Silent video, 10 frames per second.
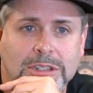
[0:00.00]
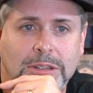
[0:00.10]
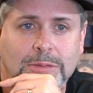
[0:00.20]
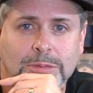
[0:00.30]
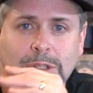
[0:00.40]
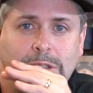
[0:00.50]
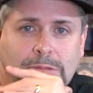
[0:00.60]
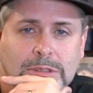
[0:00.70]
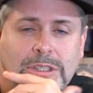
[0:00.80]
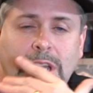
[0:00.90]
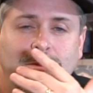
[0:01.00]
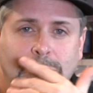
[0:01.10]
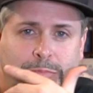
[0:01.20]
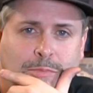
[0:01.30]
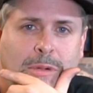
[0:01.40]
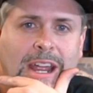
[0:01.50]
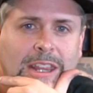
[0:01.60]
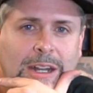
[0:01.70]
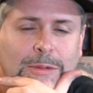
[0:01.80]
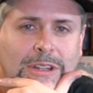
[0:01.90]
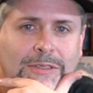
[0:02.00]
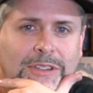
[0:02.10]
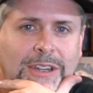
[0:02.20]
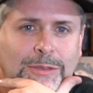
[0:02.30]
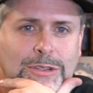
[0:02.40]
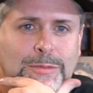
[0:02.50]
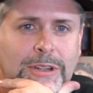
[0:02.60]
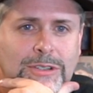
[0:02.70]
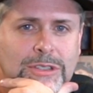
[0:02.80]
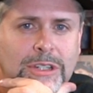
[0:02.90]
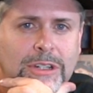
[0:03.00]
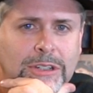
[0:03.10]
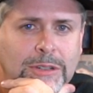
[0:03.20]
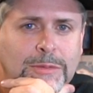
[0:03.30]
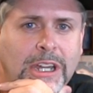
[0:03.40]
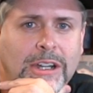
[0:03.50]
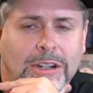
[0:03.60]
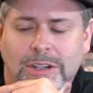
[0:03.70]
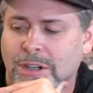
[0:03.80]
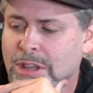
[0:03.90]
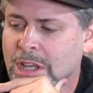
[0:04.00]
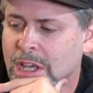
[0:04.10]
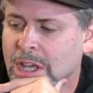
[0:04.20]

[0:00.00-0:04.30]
I'm going to say I'm going to brag that I'm one of the 5 worst players on the entire earth.